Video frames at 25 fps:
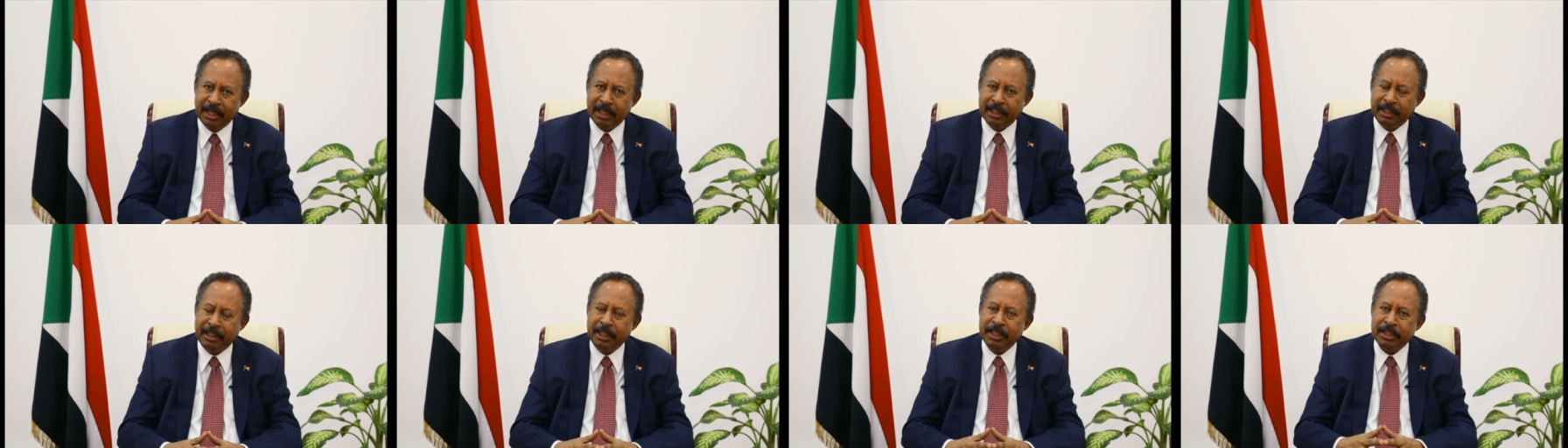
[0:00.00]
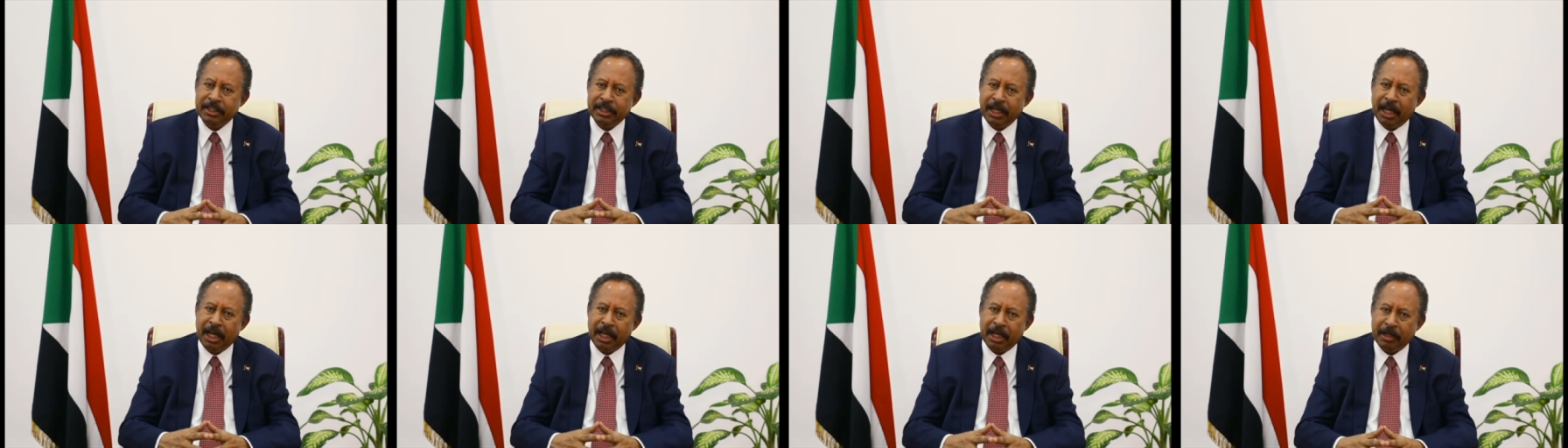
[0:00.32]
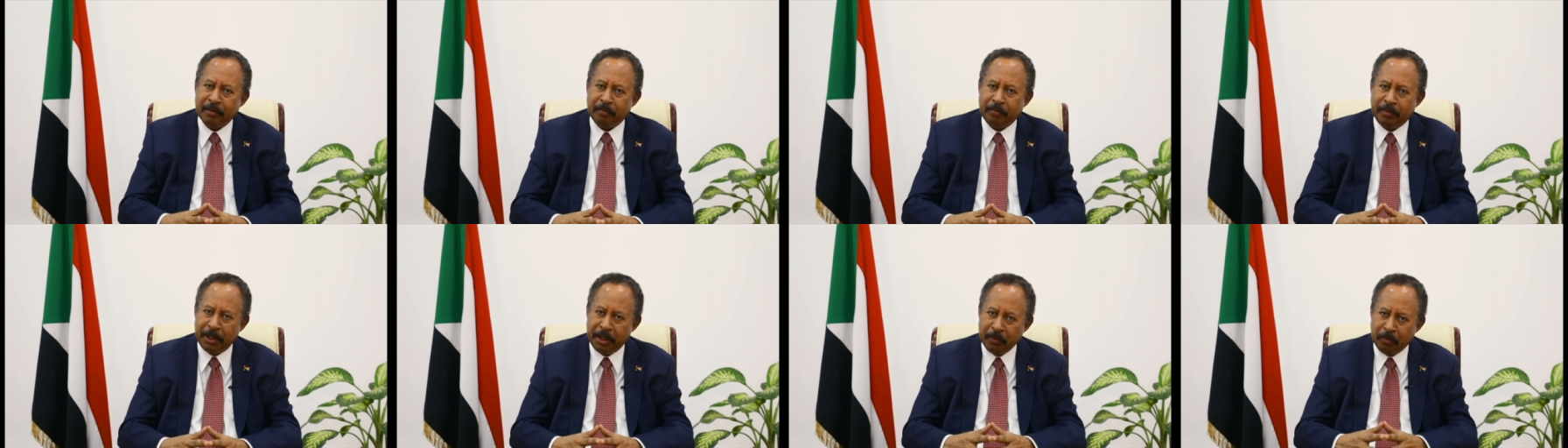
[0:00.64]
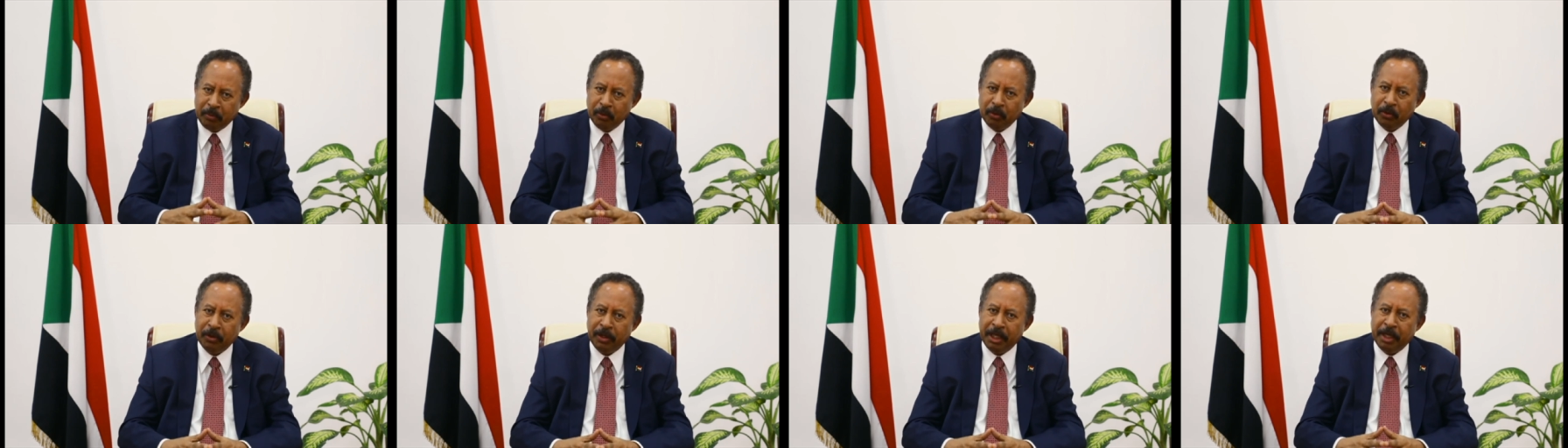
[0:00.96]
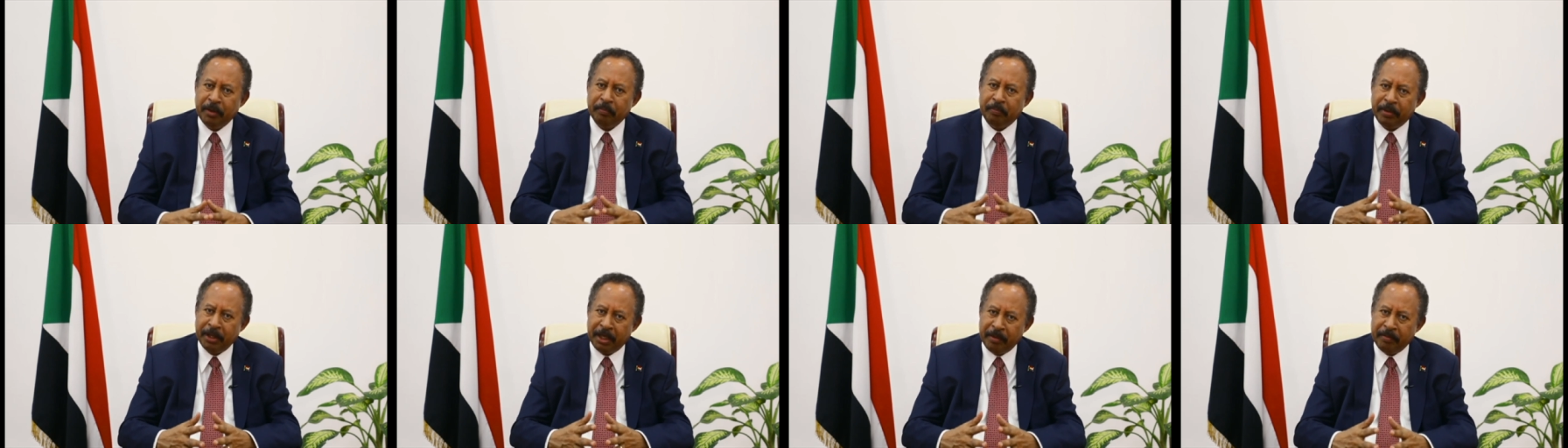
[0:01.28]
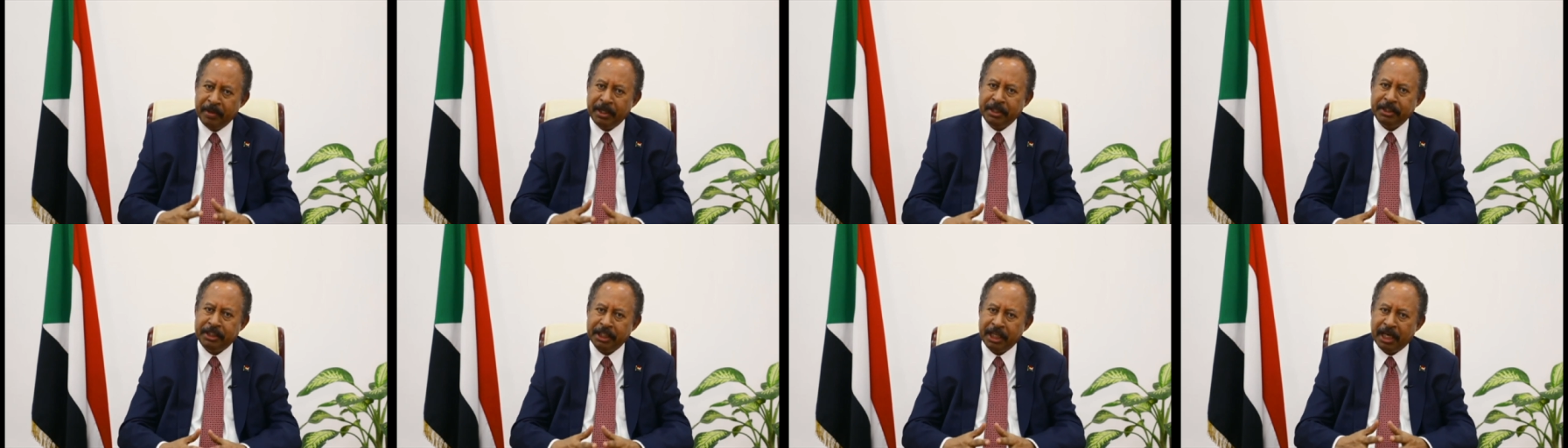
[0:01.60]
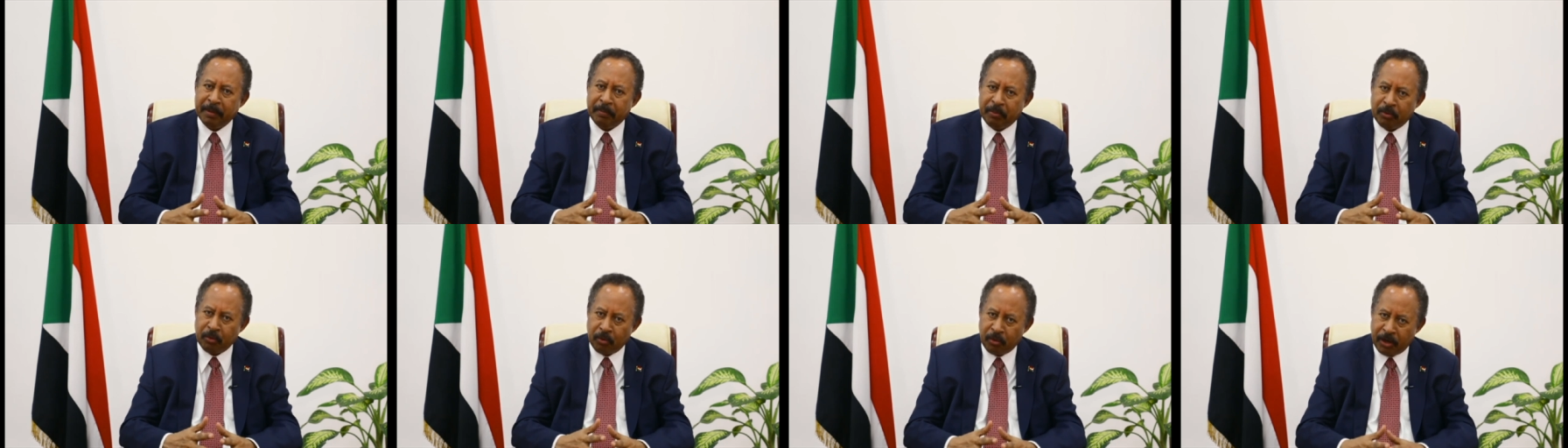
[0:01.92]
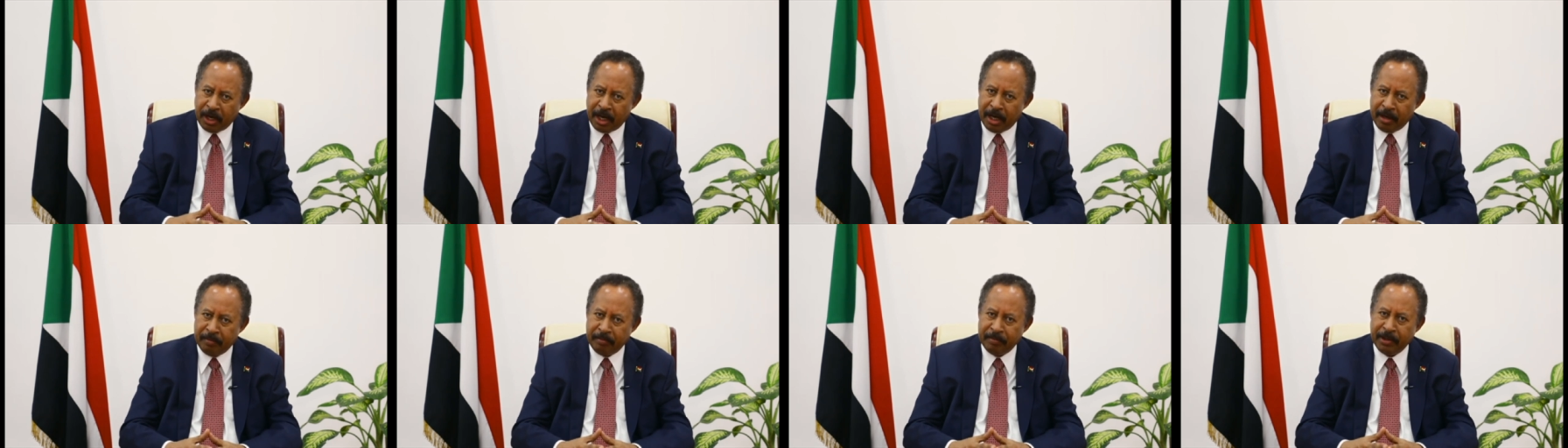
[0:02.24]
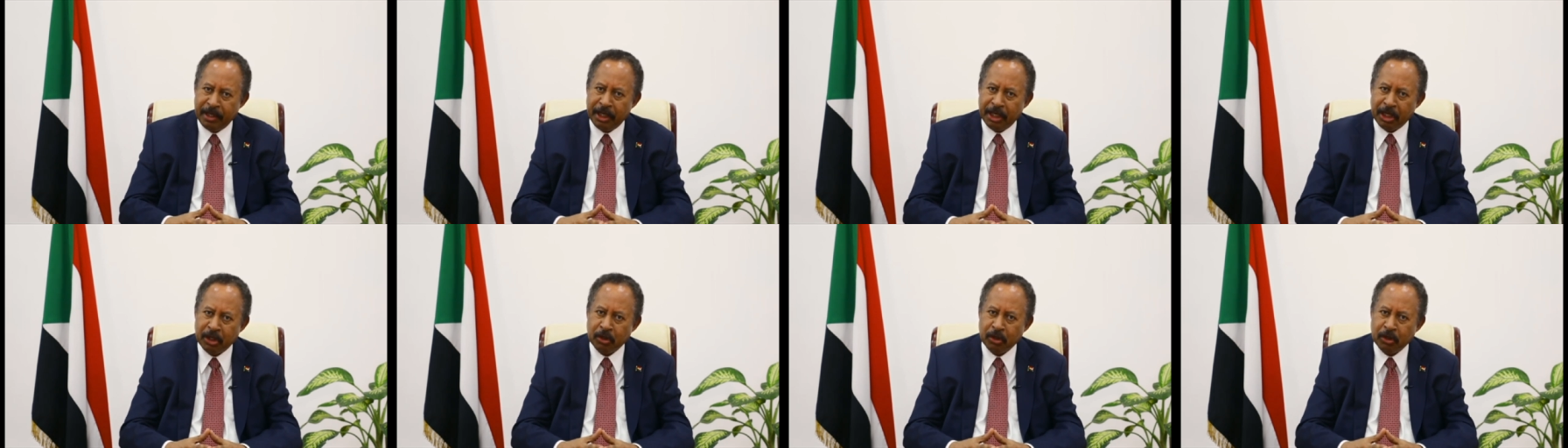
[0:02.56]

these are people implementing a program,